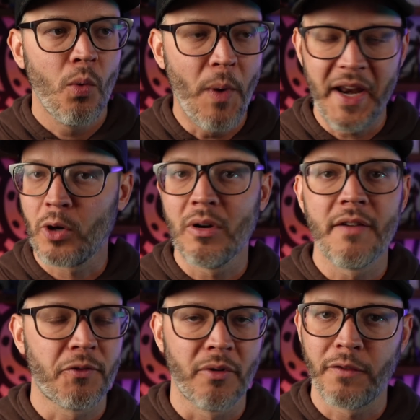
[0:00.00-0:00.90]
waiting
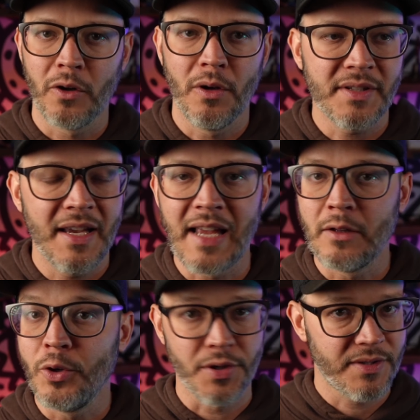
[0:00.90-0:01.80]
around for referrals is a
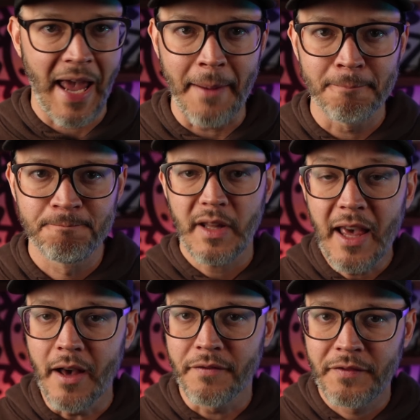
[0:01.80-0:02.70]
loser's game
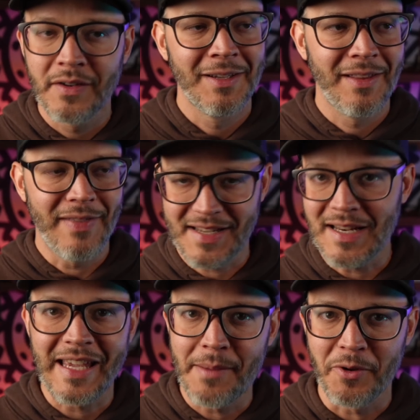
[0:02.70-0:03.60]
if that's
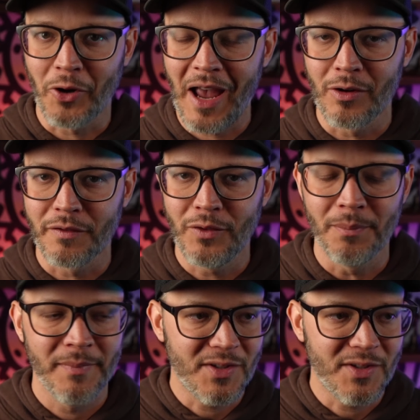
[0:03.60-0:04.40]
not keeping your calendar full.